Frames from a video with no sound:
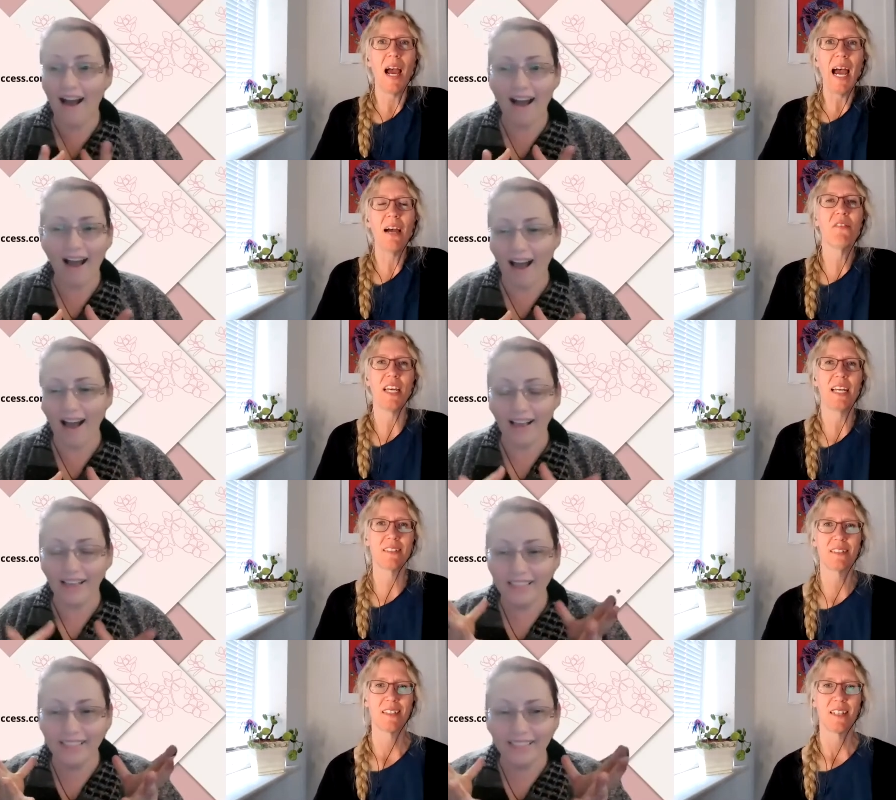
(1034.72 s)
Speaker 1: have
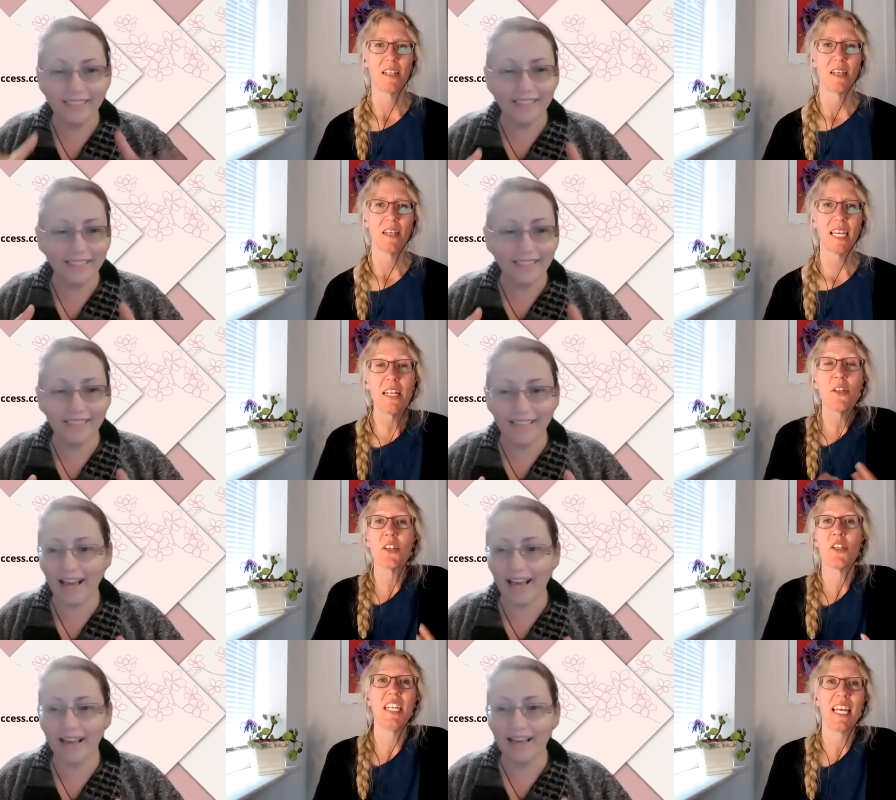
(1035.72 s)
that
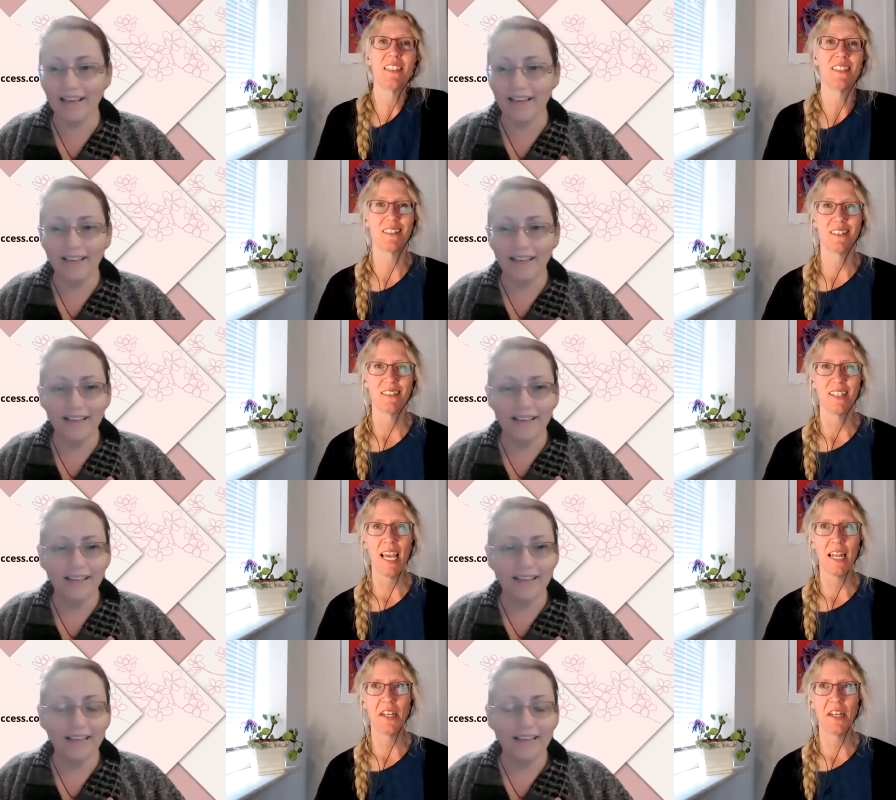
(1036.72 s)
inner connection
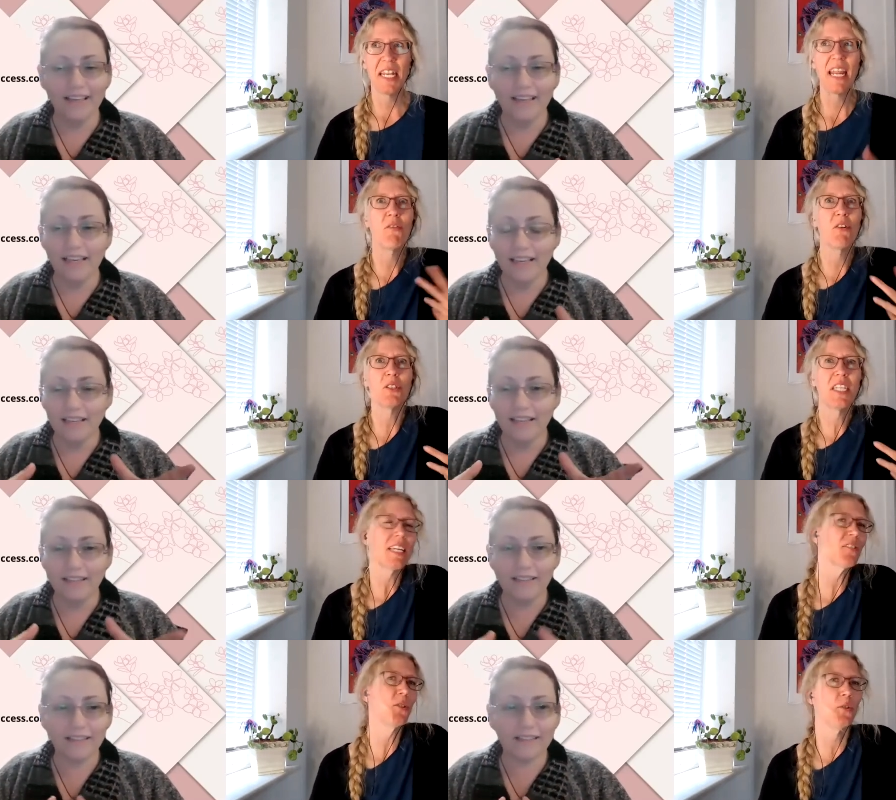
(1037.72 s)
and never
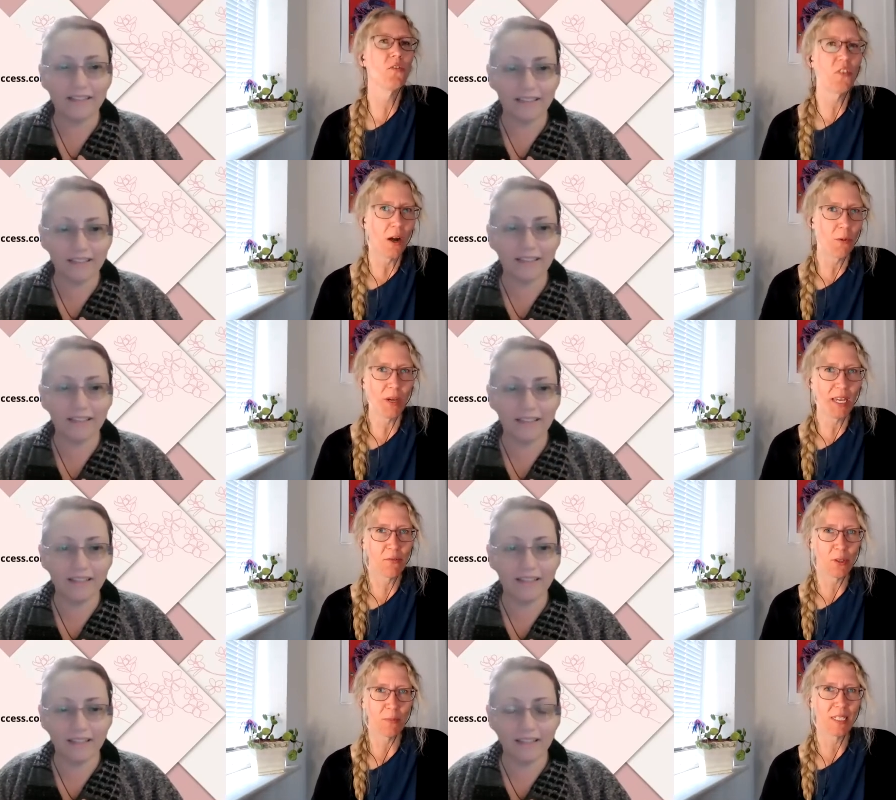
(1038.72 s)
get too far away
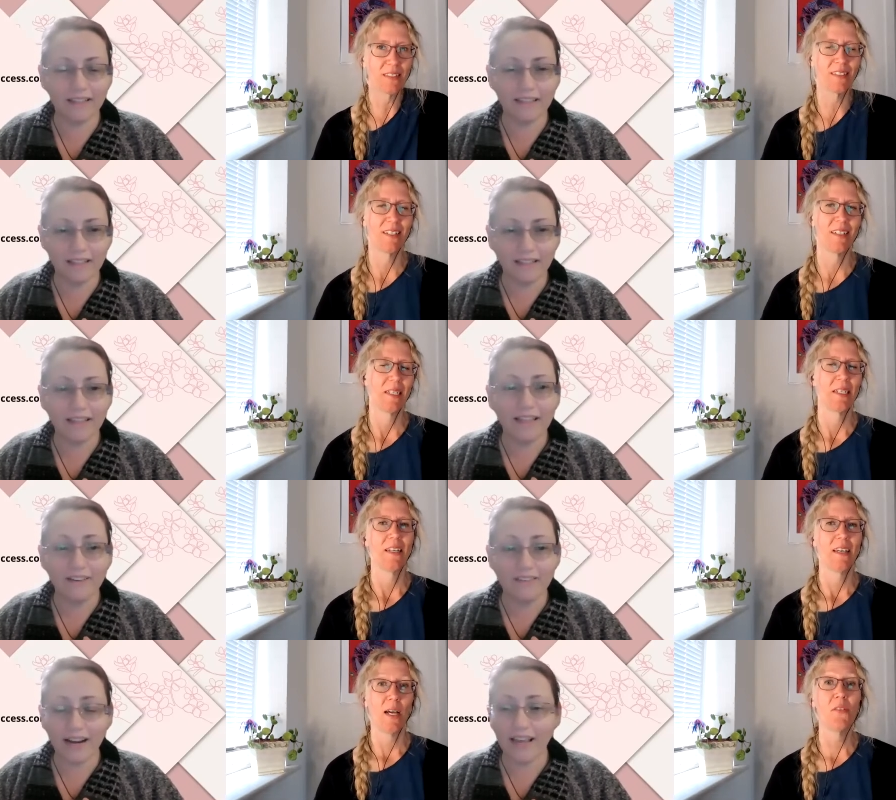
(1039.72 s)
from it
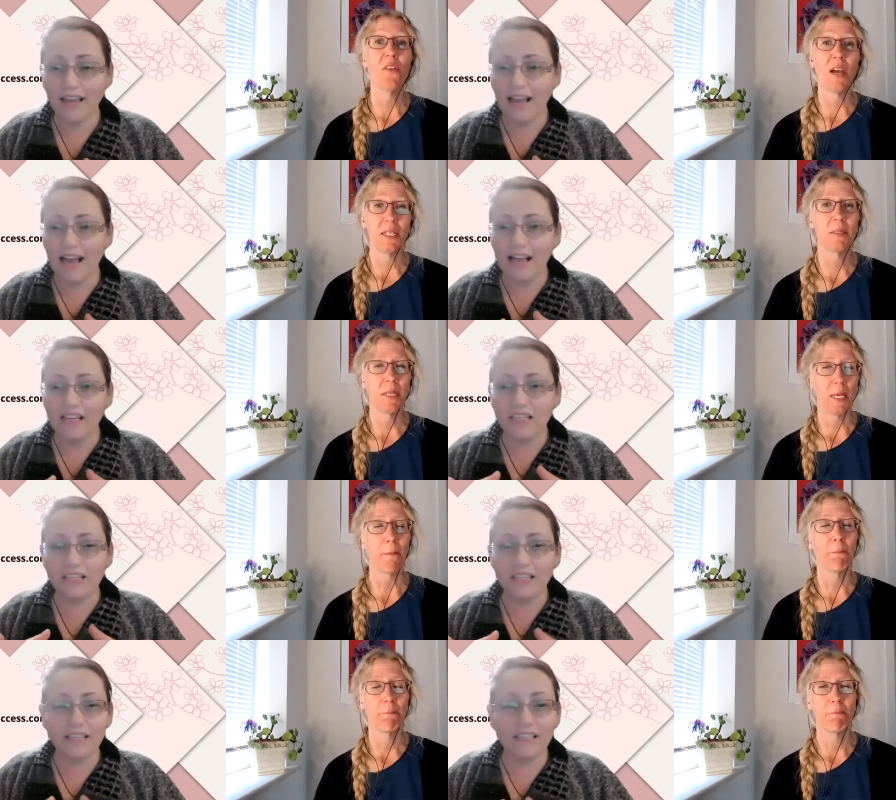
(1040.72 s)
Speaker 2: i find
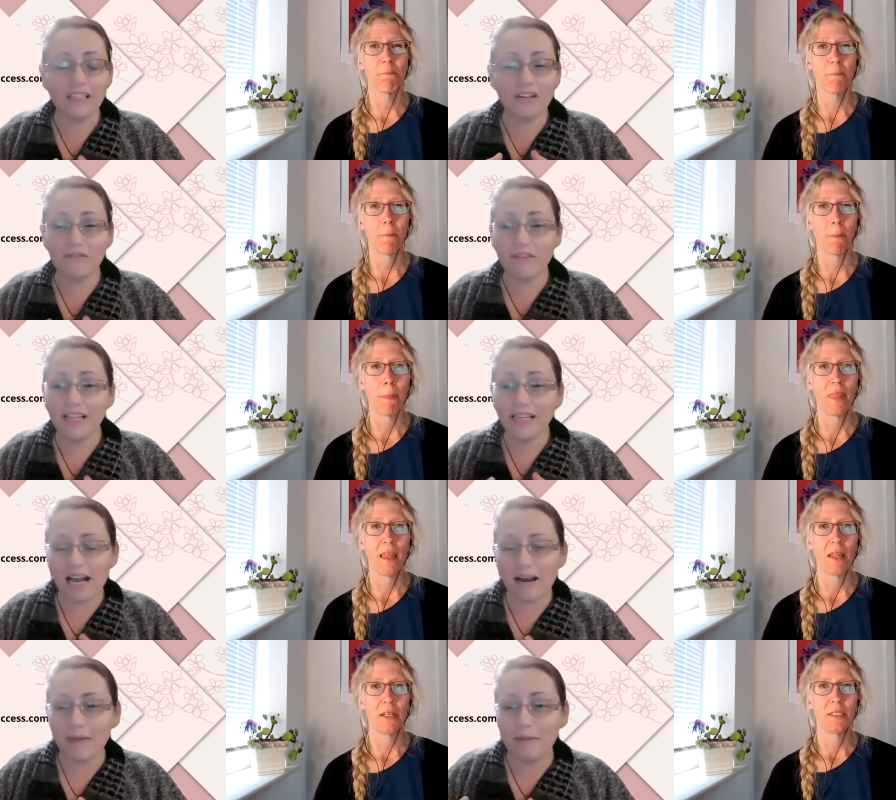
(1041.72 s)
yeah you realize
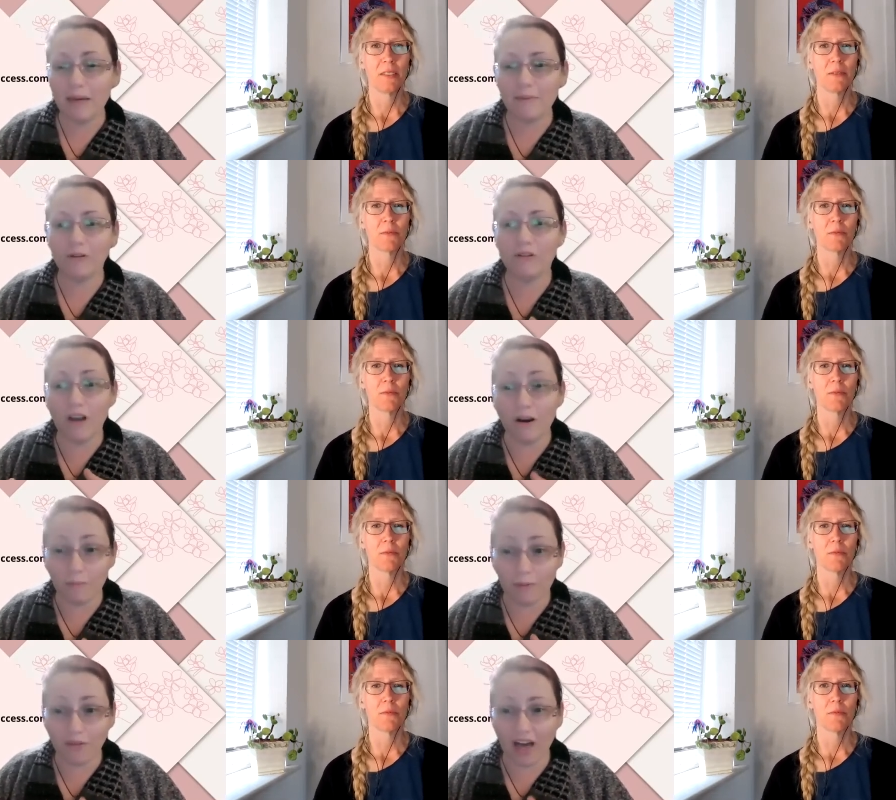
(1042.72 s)
how many people
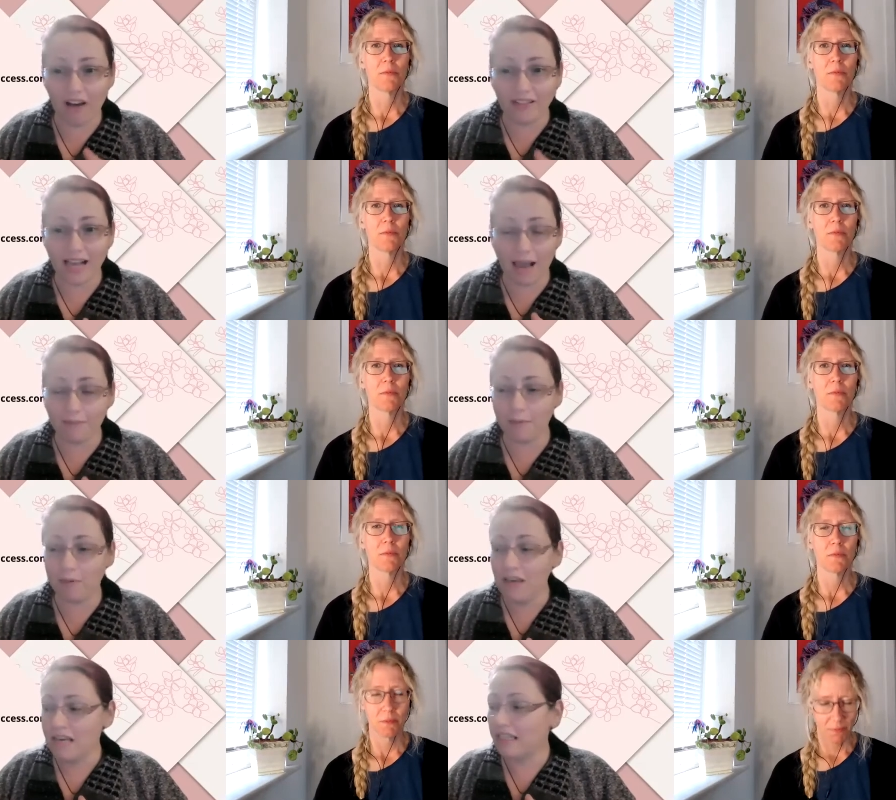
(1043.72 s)
don't put that on time they,
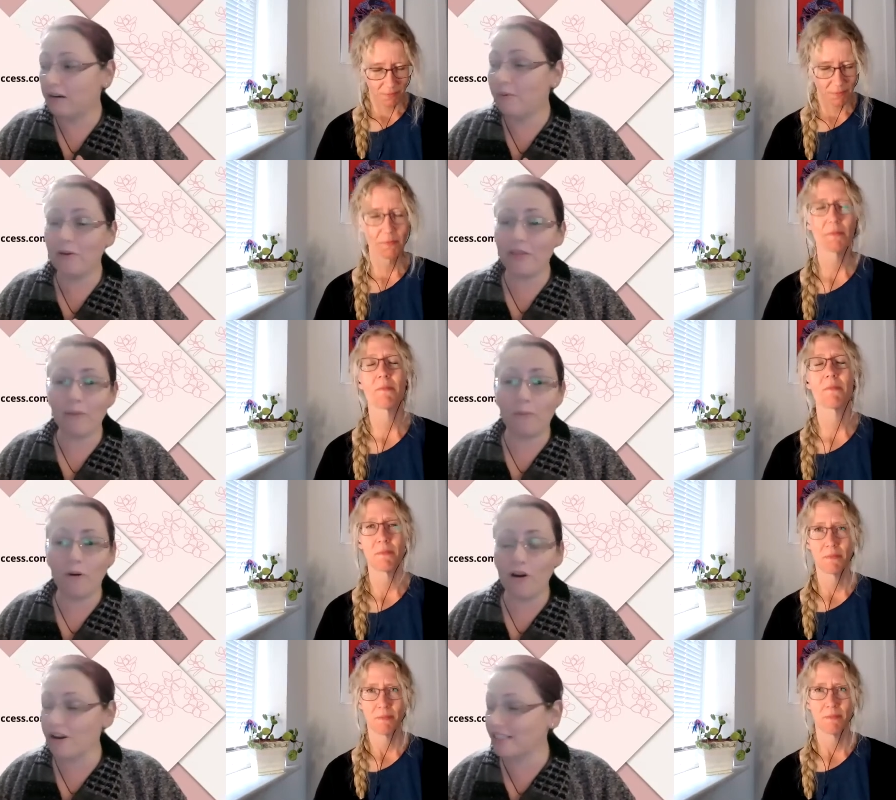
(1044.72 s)
will put their
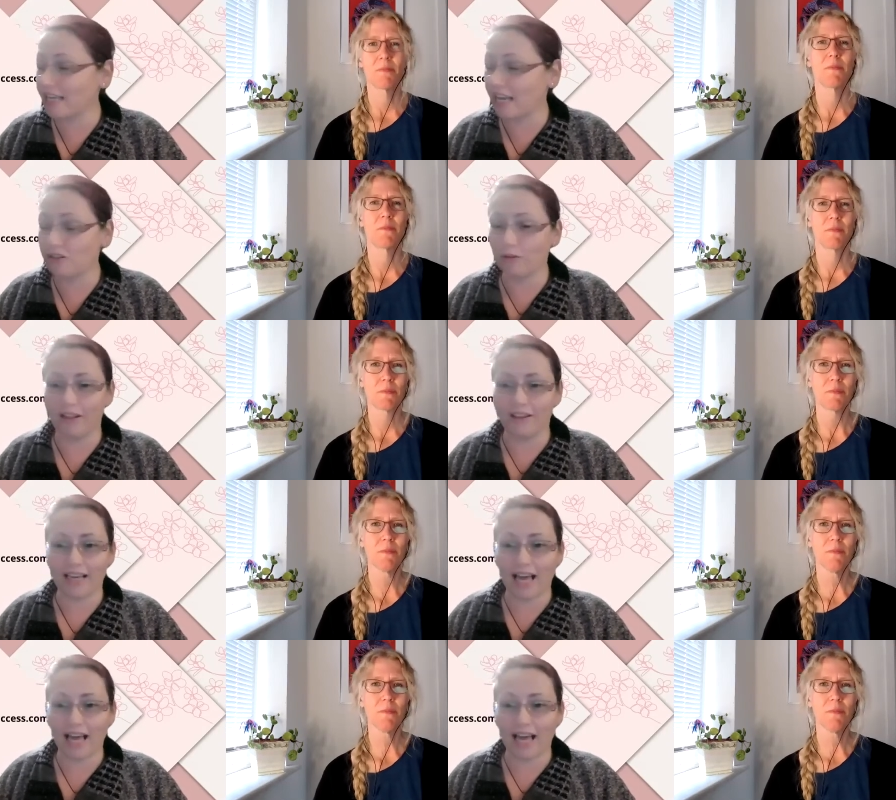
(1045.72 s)
mm-hmm. work schedule on the